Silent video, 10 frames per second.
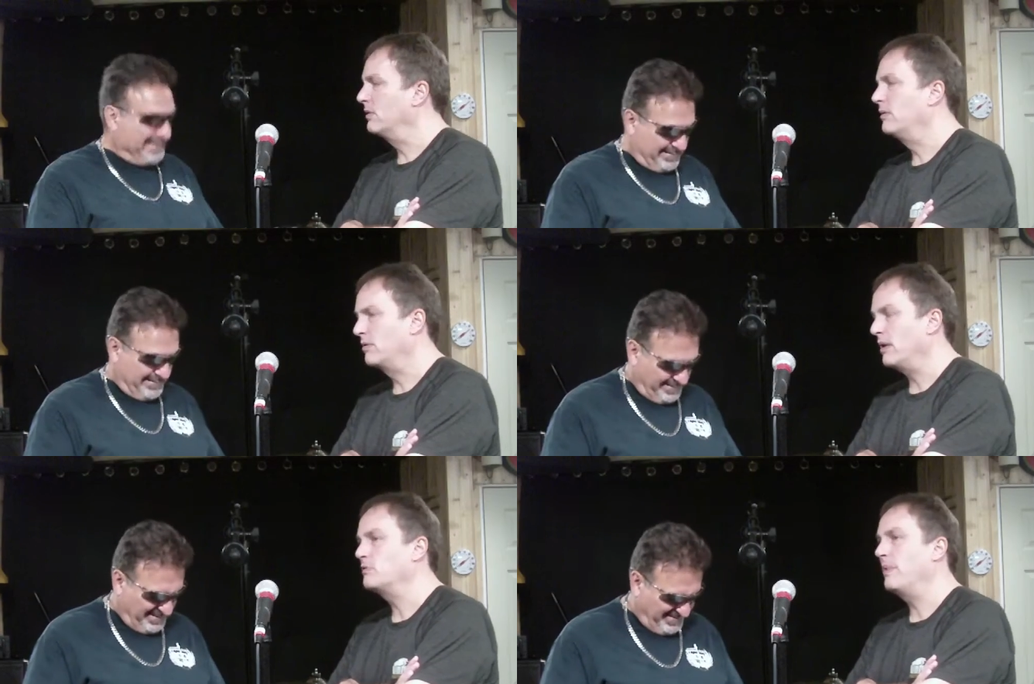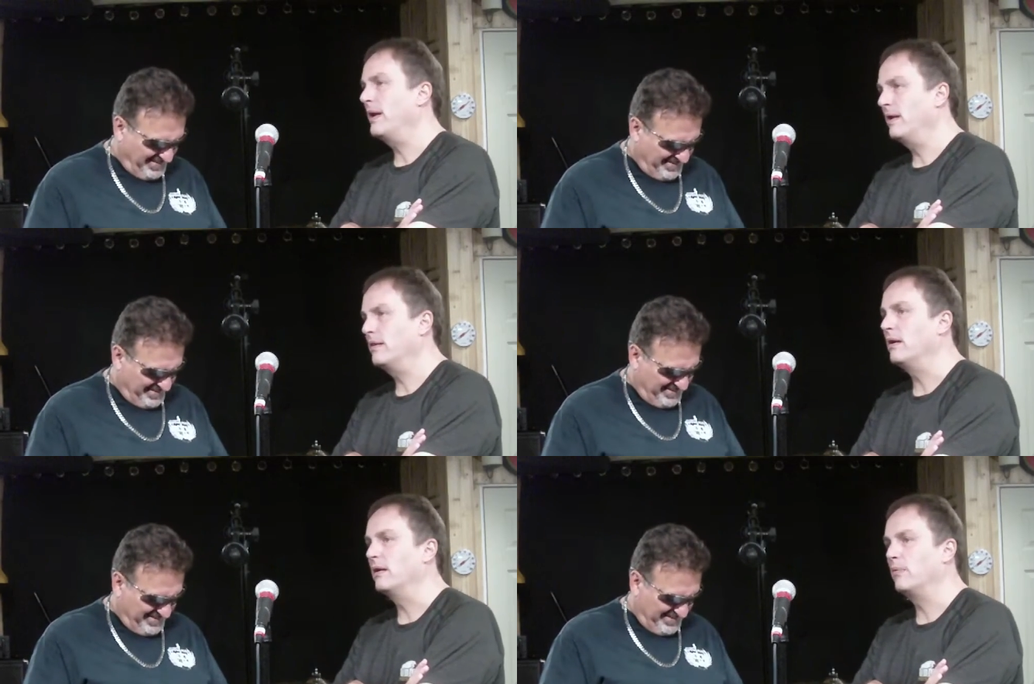Speaker 1: Crash Bang
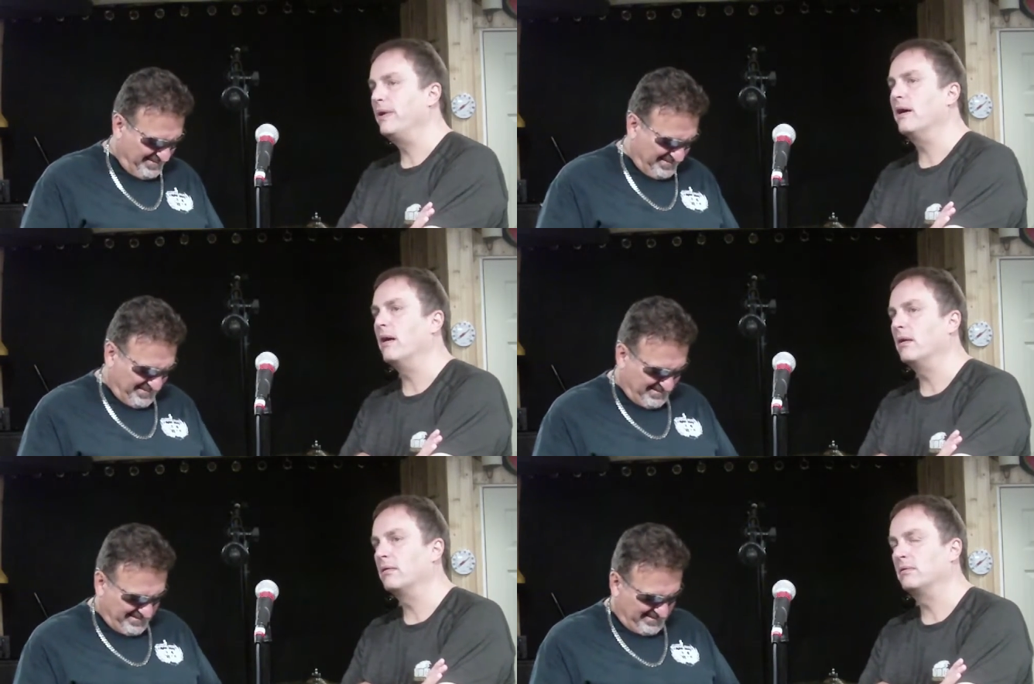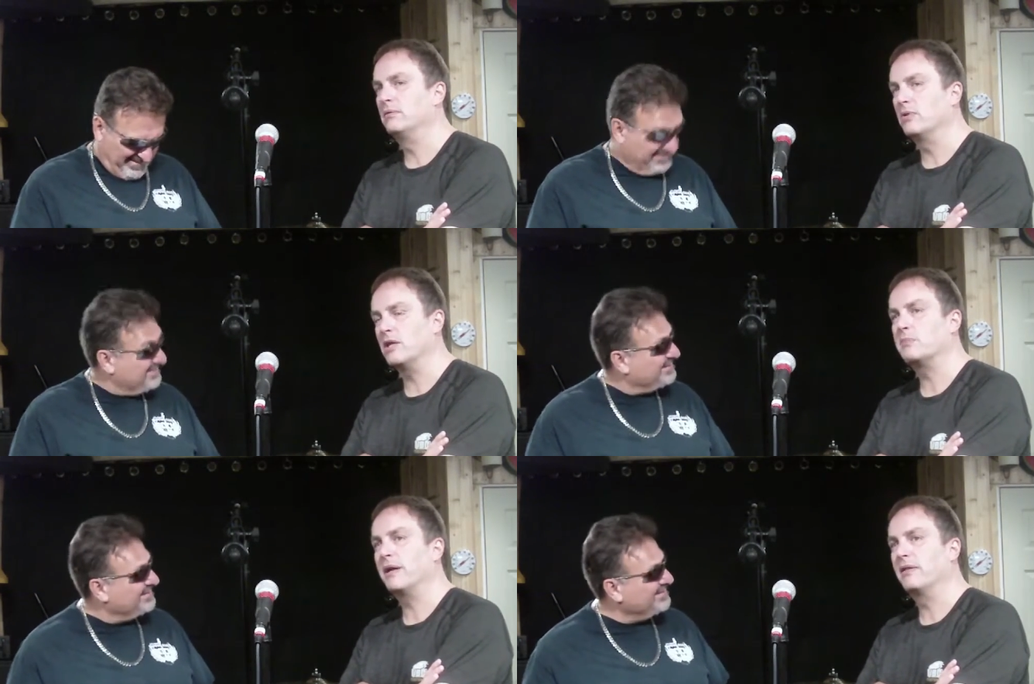Thug. We are Crash
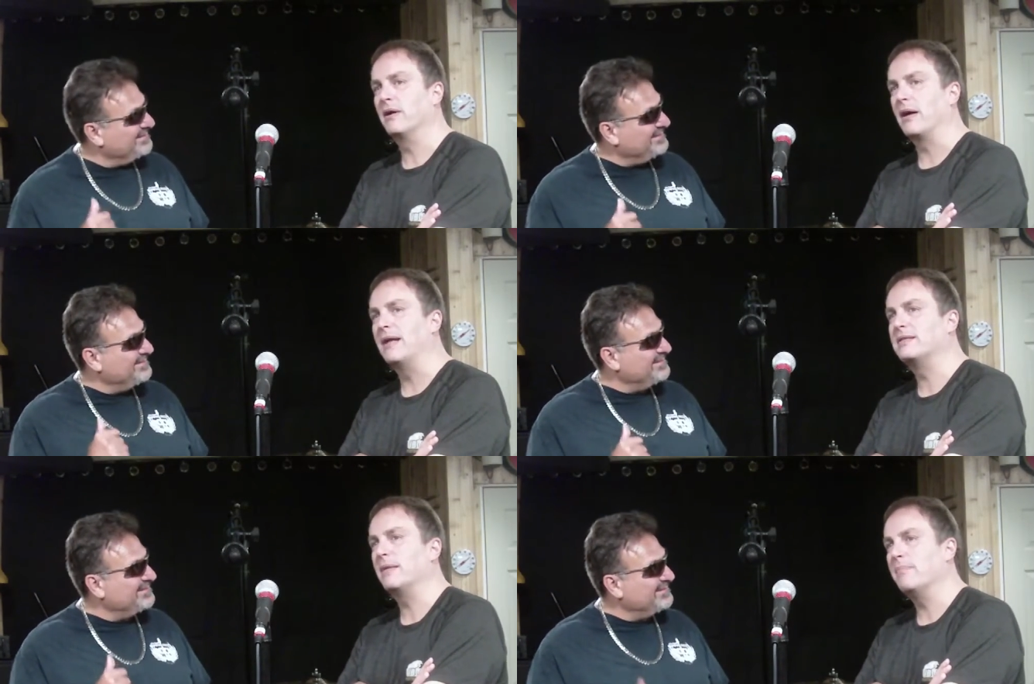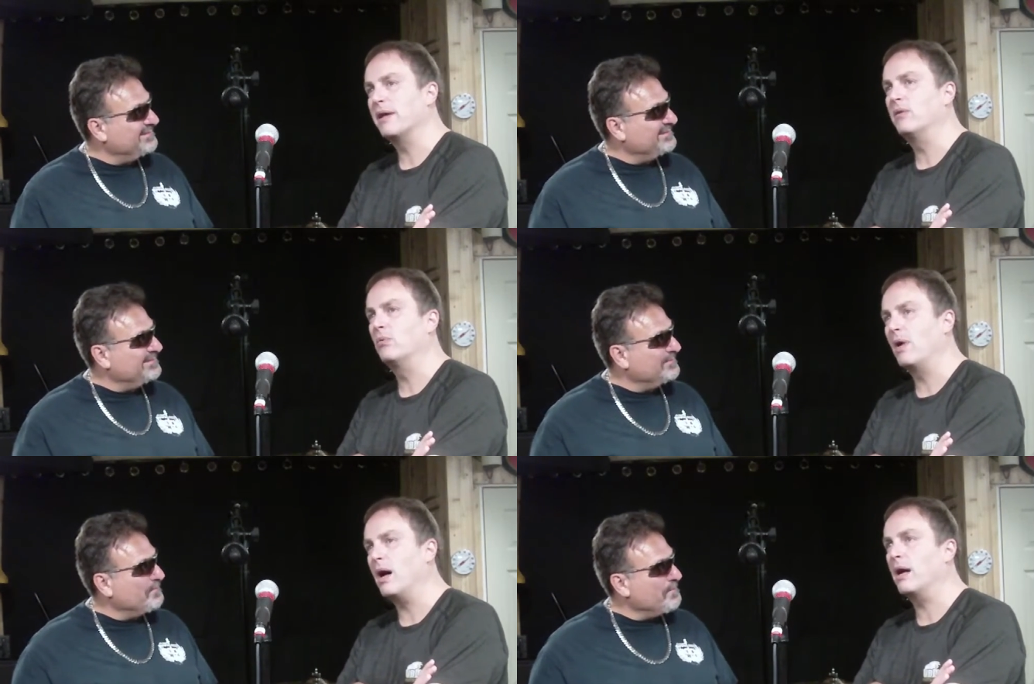Bang Thug. I'd say metal
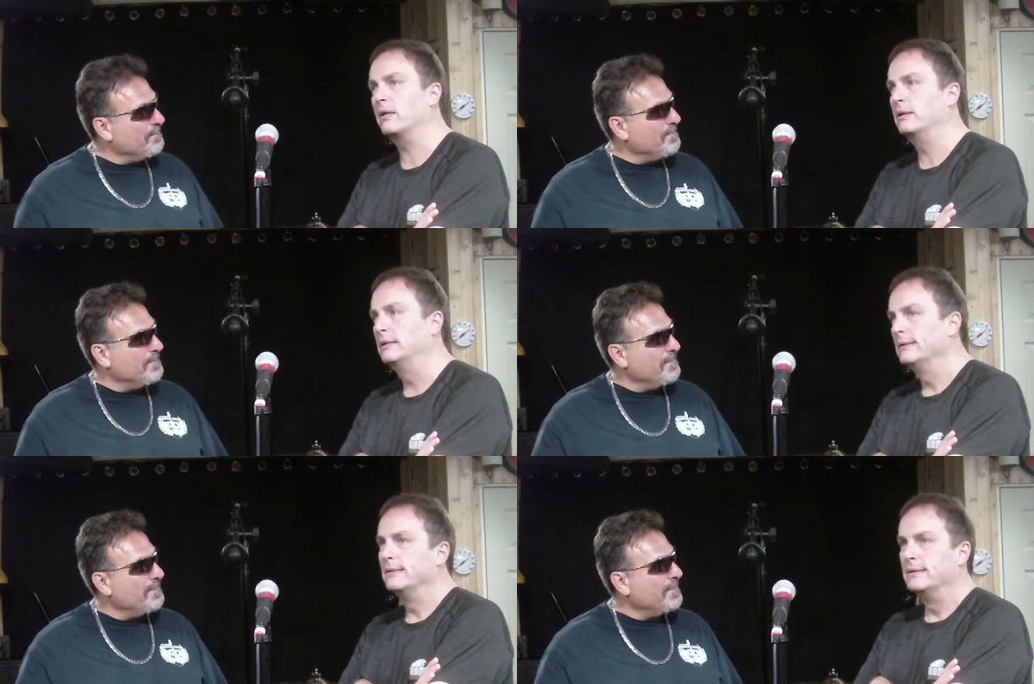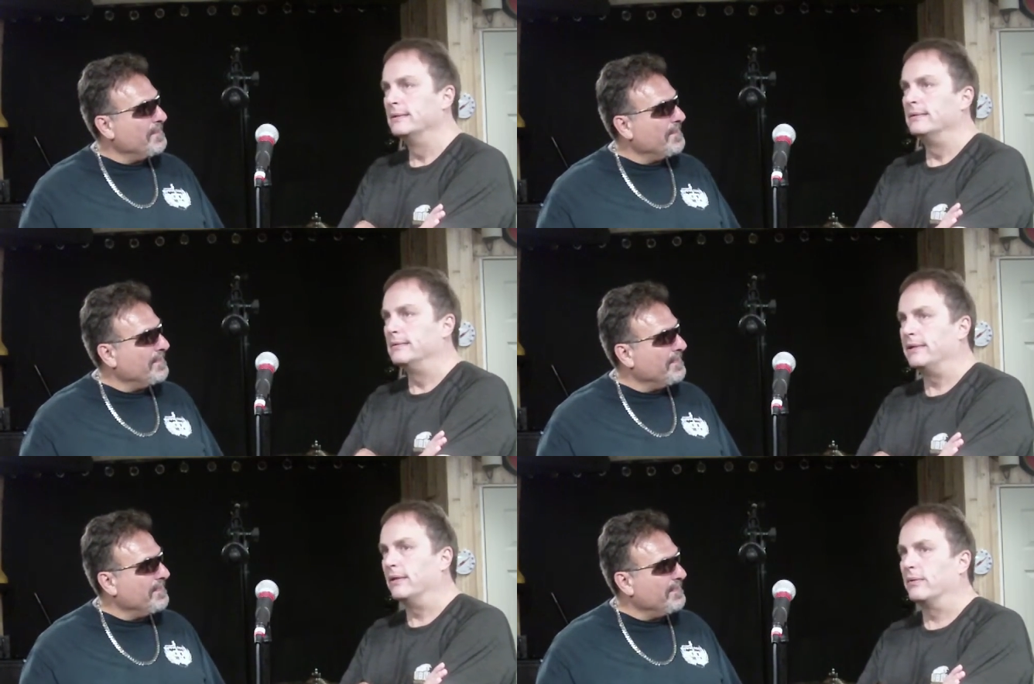rock
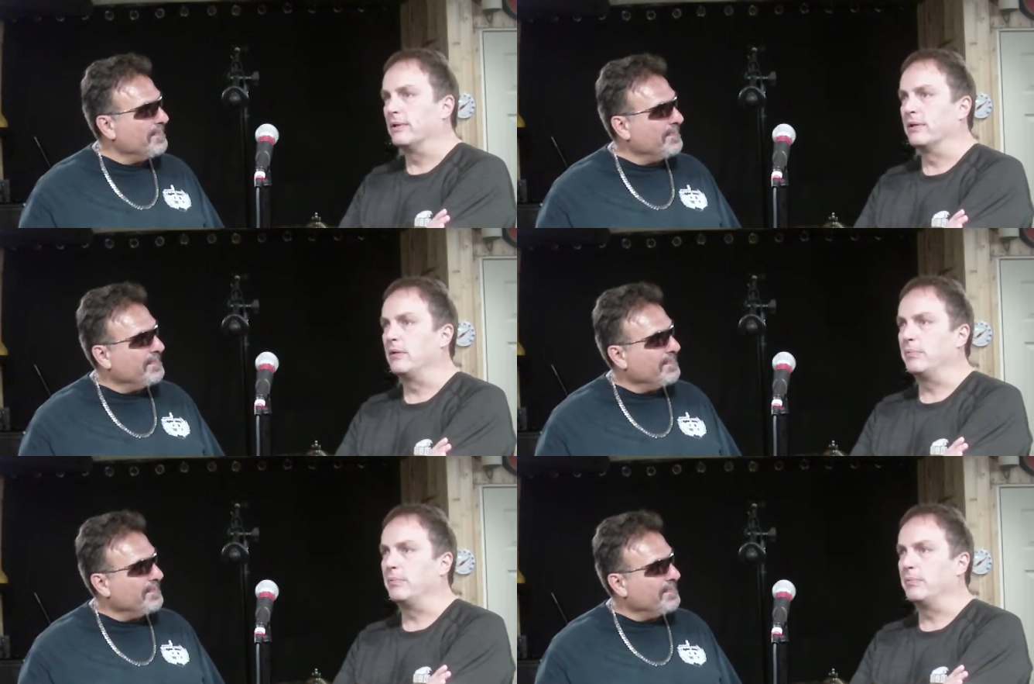you know, a little